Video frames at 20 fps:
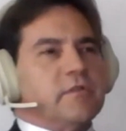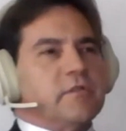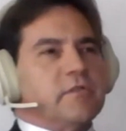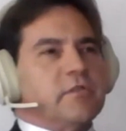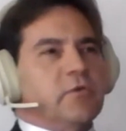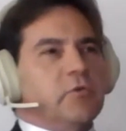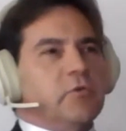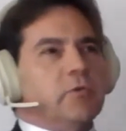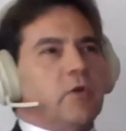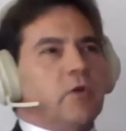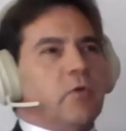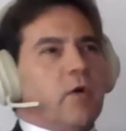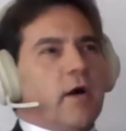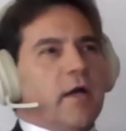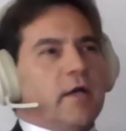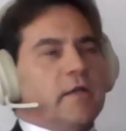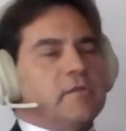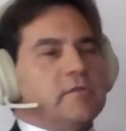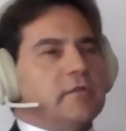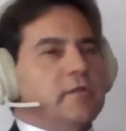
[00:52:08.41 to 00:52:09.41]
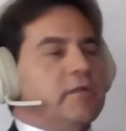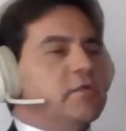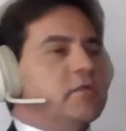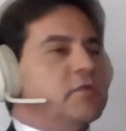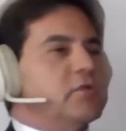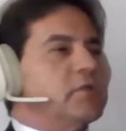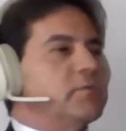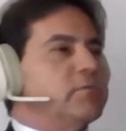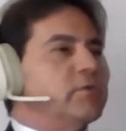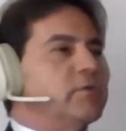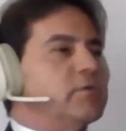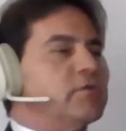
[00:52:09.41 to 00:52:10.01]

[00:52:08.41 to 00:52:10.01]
It still requires leadership,